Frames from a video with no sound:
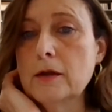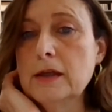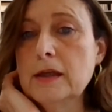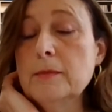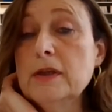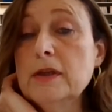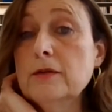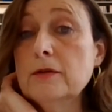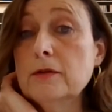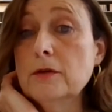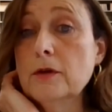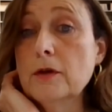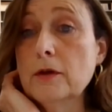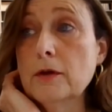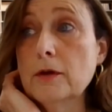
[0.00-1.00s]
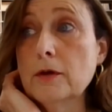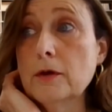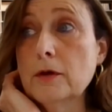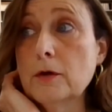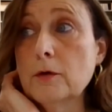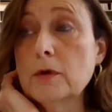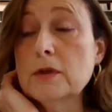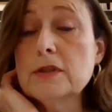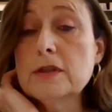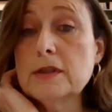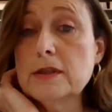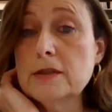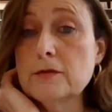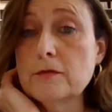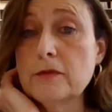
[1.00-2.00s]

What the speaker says: limited quantities